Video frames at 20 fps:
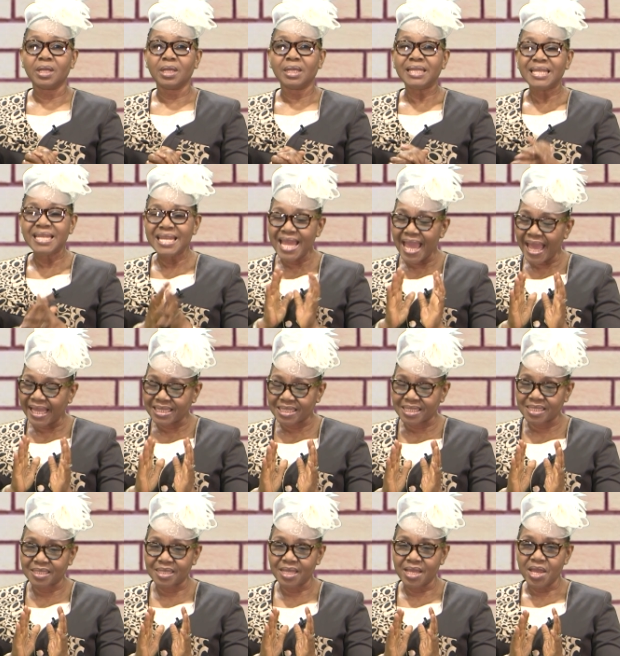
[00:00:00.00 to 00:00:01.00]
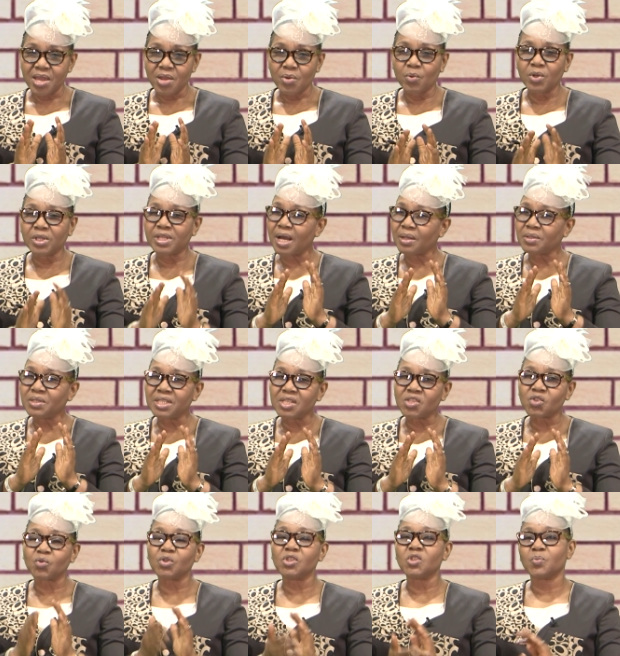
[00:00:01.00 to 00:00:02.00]
yet without
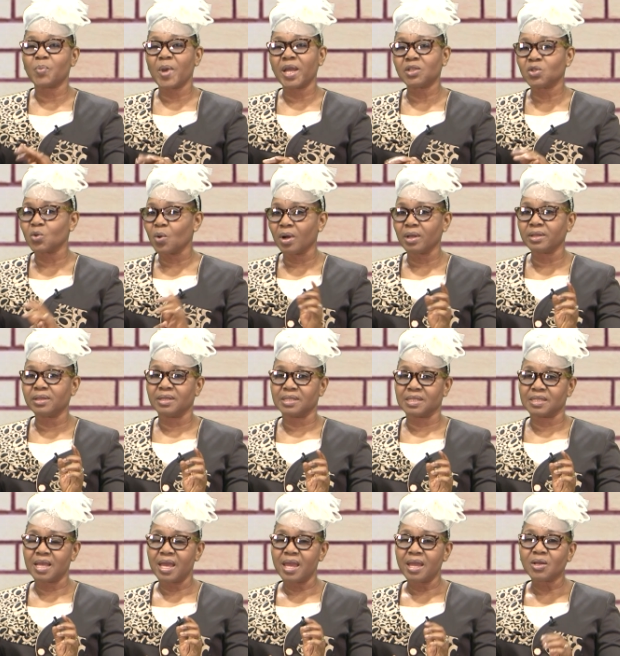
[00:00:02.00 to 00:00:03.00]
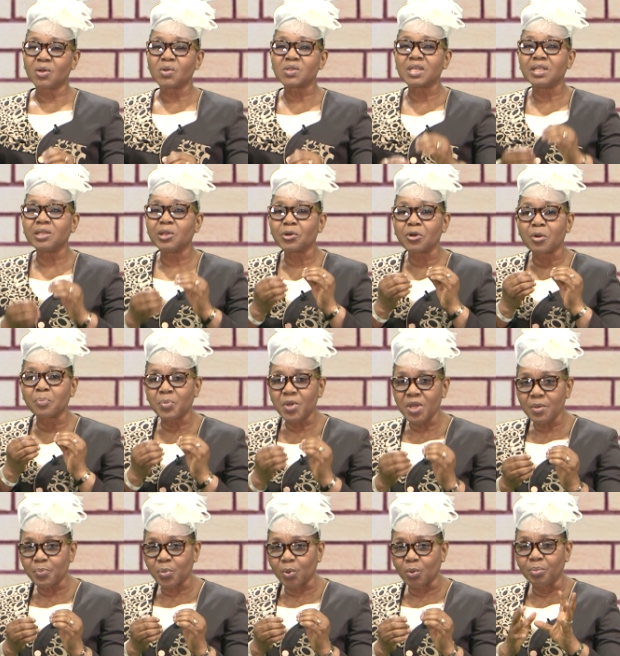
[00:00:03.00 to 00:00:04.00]
disrespect to others. Because a lot of
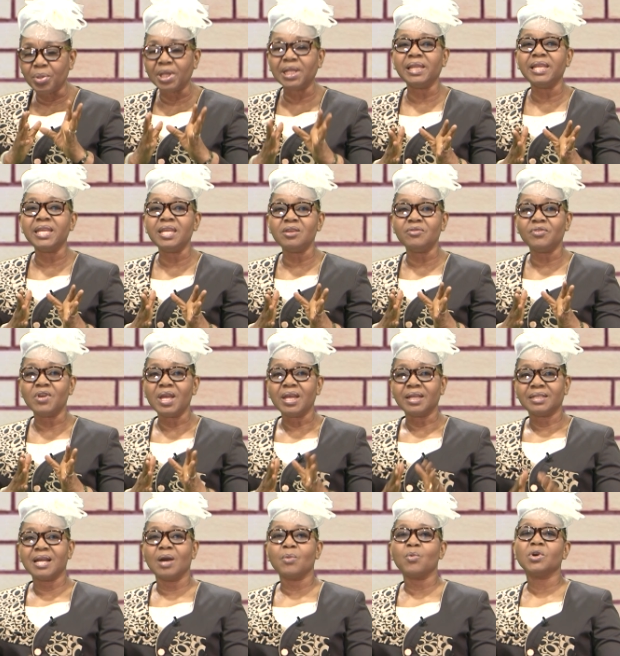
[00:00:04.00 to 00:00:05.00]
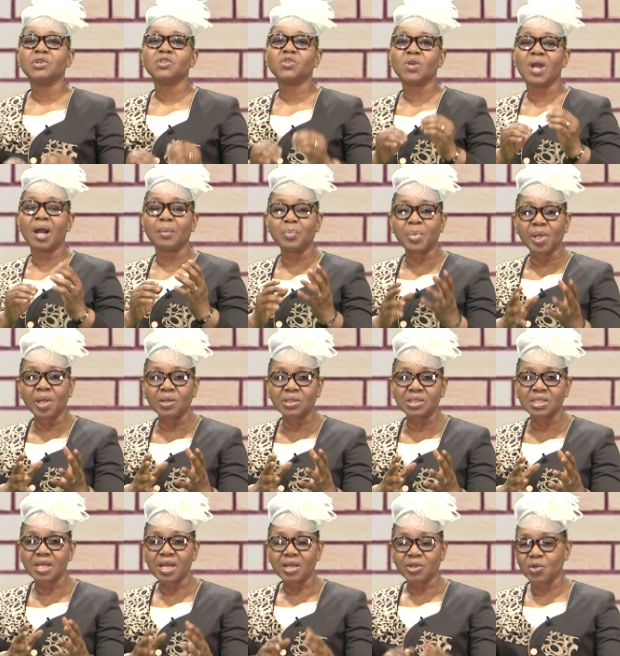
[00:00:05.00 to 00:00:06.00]
people believe that once you are
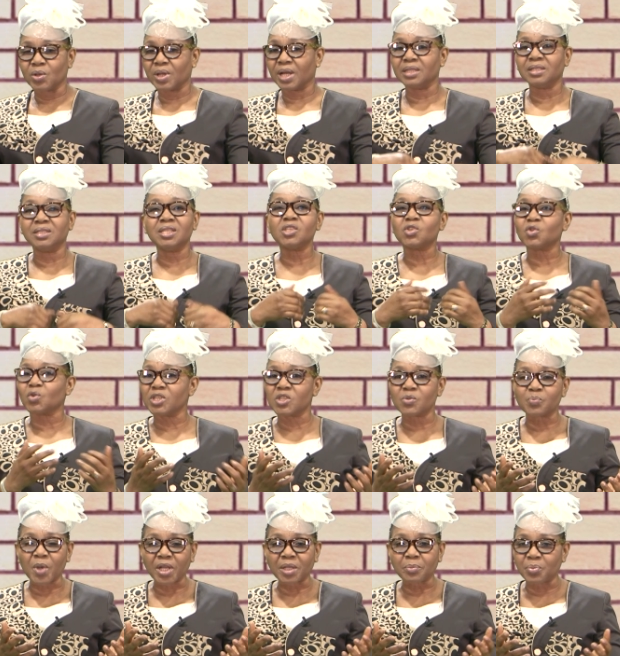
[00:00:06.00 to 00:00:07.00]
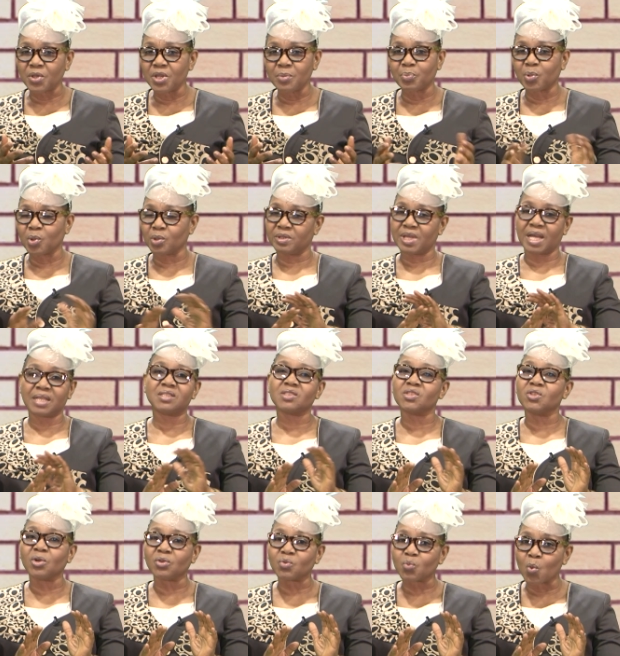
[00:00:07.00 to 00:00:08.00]
blunt, you can disrespect people. That's
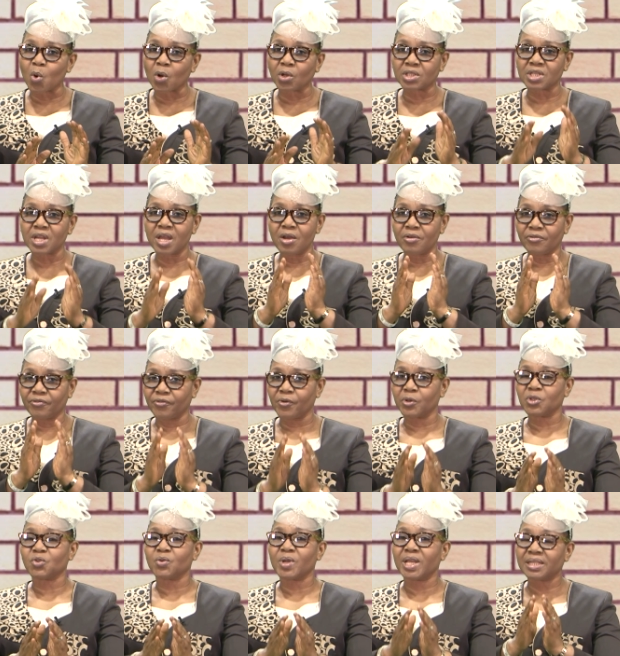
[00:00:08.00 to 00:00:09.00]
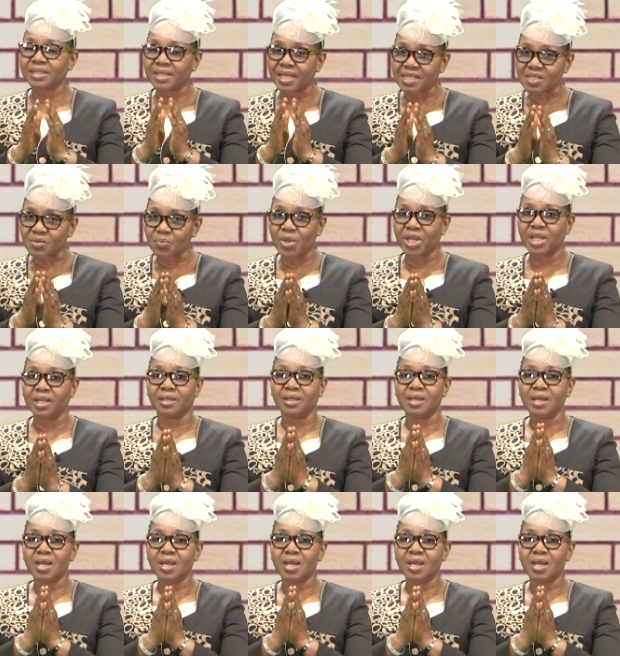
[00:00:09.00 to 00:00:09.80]
not what forthrightness means.